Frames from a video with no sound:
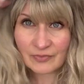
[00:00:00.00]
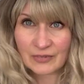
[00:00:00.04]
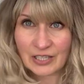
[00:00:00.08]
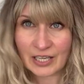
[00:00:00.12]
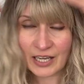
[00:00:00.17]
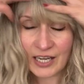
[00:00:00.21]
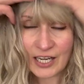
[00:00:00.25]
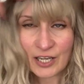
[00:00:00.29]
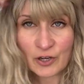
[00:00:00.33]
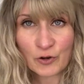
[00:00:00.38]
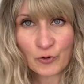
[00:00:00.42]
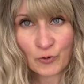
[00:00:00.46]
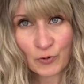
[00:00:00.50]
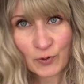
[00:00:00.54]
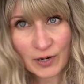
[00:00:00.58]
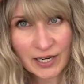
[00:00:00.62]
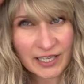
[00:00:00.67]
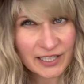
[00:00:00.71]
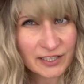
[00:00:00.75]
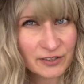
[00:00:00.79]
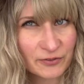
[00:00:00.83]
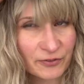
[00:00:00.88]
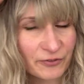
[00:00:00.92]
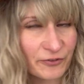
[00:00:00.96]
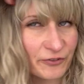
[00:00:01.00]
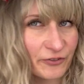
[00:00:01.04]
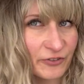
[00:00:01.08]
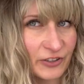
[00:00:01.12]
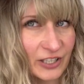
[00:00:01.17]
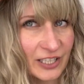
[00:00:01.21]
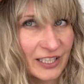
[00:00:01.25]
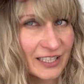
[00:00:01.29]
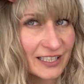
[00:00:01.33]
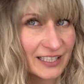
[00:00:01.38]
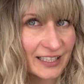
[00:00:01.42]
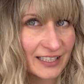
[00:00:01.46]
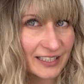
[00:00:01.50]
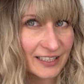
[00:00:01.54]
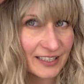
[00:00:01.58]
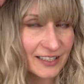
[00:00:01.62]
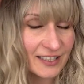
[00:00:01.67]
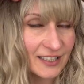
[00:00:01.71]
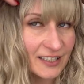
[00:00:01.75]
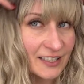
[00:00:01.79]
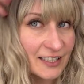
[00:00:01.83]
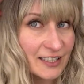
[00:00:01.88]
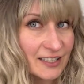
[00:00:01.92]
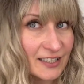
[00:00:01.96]
They are quite thick
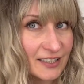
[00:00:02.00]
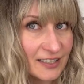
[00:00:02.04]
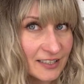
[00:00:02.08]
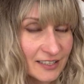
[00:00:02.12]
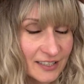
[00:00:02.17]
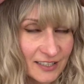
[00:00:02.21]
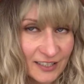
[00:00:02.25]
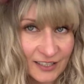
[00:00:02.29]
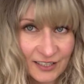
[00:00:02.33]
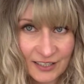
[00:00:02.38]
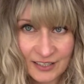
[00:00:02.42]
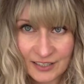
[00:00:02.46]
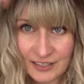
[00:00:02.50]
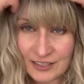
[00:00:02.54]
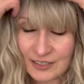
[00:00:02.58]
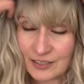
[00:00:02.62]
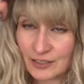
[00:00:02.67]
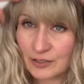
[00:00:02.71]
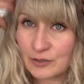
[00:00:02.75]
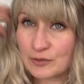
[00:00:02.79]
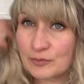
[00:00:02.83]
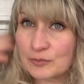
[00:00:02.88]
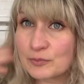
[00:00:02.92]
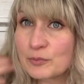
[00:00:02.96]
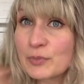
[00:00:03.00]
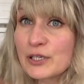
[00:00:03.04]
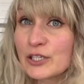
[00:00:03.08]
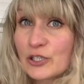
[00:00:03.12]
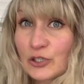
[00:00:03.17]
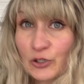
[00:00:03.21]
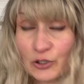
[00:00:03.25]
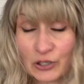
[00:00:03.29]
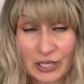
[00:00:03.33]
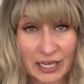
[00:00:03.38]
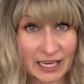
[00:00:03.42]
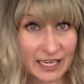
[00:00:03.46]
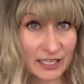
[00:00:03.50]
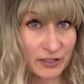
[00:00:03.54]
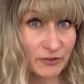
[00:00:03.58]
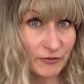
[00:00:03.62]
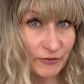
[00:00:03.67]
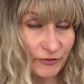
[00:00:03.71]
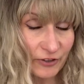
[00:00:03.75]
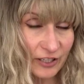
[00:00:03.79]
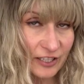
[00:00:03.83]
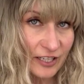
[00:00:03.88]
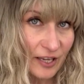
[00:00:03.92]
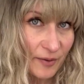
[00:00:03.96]
here, but you can
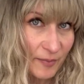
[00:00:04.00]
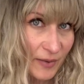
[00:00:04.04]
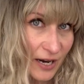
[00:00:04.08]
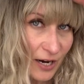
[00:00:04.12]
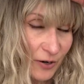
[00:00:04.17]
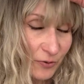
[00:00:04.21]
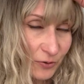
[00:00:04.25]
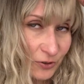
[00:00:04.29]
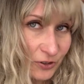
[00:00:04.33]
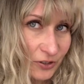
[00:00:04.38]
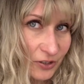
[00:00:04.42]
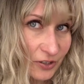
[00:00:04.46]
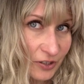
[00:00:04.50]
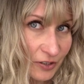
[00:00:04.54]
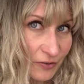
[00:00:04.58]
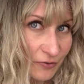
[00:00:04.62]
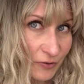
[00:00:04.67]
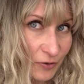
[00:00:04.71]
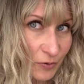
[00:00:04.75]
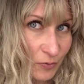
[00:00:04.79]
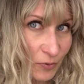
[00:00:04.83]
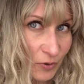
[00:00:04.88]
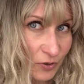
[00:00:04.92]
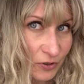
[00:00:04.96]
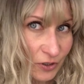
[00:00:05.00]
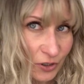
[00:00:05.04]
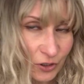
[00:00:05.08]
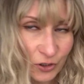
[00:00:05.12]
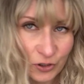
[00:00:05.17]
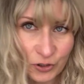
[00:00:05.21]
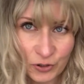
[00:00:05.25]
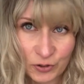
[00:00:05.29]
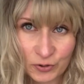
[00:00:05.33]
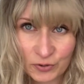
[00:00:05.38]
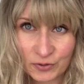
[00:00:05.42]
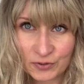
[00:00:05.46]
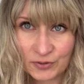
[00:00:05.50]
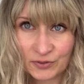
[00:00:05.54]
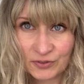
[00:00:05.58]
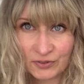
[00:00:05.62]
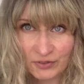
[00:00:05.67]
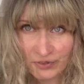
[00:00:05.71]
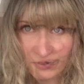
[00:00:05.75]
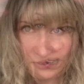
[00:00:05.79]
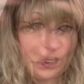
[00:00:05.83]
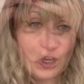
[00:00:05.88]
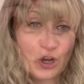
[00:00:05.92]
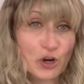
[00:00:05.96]
thin them out if you wanted to.
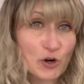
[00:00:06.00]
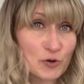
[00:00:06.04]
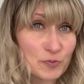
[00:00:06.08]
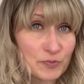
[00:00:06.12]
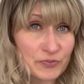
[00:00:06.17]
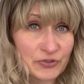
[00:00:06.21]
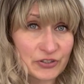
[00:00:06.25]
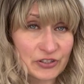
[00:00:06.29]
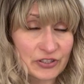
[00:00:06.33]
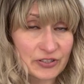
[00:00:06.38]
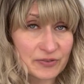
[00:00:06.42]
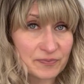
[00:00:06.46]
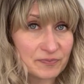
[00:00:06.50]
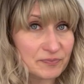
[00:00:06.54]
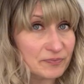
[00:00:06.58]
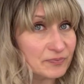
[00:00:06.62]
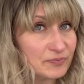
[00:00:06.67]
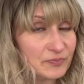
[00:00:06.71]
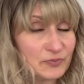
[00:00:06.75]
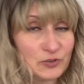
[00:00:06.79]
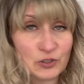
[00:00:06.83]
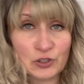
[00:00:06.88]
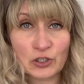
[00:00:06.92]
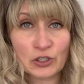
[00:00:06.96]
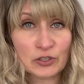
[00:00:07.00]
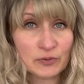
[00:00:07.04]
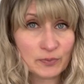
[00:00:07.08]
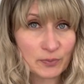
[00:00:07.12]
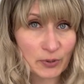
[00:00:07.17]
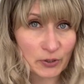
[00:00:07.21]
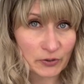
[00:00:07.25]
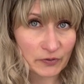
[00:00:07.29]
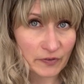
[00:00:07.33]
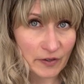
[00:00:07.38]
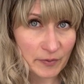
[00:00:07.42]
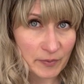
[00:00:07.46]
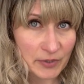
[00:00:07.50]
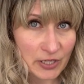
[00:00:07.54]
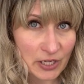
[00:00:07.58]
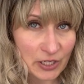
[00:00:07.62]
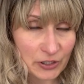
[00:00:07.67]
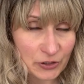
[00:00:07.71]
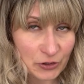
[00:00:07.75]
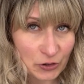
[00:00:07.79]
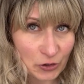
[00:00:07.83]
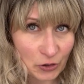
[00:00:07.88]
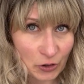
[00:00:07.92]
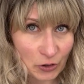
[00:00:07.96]
Combs don't bother me
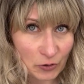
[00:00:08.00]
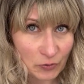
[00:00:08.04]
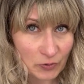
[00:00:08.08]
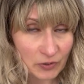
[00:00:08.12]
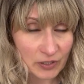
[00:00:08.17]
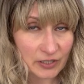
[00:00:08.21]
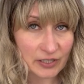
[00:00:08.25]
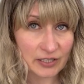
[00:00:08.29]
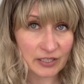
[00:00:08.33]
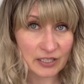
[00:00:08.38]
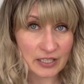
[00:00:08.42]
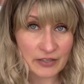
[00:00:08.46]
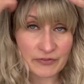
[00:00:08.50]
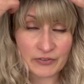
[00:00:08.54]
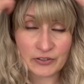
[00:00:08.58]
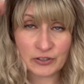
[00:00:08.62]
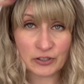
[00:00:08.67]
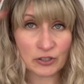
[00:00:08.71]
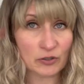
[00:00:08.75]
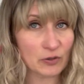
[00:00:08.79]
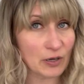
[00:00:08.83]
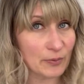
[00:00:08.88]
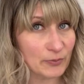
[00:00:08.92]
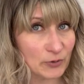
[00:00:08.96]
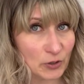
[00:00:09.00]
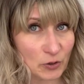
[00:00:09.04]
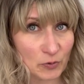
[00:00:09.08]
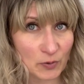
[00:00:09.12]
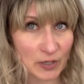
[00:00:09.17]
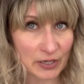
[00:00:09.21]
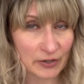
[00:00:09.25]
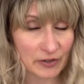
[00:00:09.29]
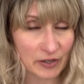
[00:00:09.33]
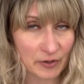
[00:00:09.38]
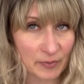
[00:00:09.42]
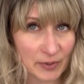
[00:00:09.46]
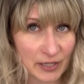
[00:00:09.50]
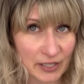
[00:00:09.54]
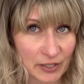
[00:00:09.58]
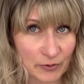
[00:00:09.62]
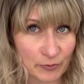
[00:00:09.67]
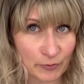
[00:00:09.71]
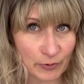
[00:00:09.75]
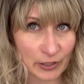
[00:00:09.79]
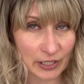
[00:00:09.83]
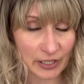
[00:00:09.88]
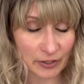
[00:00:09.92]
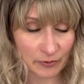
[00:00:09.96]
at all, even though I'm not wearing my
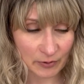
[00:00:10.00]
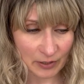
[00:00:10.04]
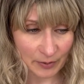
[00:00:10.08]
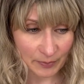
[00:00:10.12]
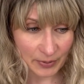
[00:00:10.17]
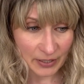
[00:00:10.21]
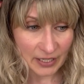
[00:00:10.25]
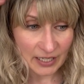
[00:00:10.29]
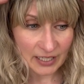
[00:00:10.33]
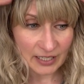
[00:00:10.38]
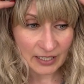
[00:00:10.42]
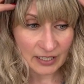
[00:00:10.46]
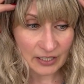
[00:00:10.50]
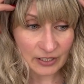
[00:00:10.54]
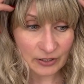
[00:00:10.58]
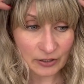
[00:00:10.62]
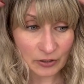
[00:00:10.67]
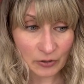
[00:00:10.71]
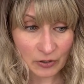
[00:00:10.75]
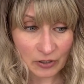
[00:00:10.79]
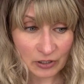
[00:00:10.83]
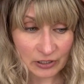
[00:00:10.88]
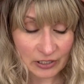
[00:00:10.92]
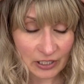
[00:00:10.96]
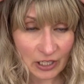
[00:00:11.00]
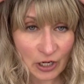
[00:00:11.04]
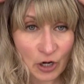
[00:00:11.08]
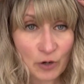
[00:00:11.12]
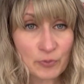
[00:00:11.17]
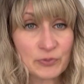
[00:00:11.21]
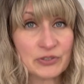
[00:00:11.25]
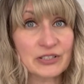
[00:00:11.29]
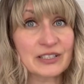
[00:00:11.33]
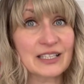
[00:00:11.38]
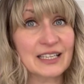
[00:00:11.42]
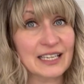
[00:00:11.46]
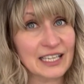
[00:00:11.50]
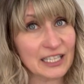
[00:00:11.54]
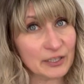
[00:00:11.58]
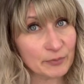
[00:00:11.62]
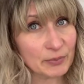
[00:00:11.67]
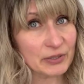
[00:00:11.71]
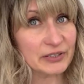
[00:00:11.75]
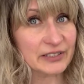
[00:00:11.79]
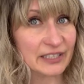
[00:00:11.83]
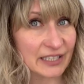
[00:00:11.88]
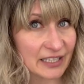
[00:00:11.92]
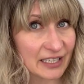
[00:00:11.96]
wig grip. The combs can
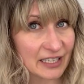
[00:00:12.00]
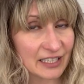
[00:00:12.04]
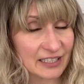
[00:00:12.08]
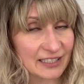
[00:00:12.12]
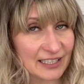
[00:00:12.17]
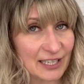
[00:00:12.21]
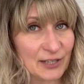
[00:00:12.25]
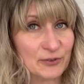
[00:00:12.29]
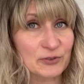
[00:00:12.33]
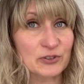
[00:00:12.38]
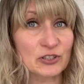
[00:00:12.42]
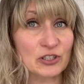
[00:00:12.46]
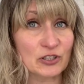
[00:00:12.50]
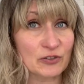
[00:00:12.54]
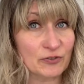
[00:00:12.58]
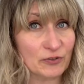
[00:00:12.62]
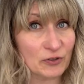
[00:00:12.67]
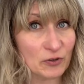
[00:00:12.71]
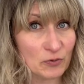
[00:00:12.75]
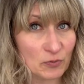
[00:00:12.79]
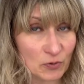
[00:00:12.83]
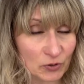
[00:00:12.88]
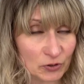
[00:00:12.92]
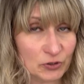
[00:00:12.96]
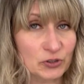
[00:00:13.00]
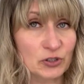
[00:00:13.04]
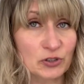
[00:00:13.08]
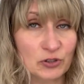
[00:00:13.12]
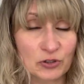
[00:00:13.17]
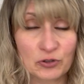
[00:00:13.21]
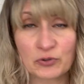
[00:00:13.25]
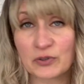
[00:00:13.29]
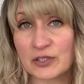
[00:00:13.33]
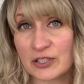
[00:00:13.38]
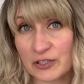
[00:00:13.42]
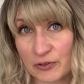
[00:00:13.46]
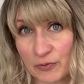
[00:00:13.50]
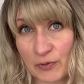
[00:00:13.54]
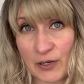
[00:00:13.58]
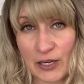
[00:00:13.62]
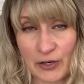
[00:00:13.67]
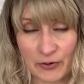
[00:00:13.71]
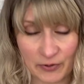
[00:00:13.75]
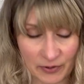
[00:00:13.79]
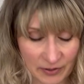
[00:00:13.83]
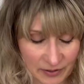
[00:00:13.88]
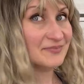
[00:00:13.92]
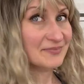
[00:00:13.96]
be taken out if you wanted to as
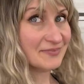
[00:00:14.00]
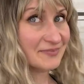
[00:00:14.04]
well.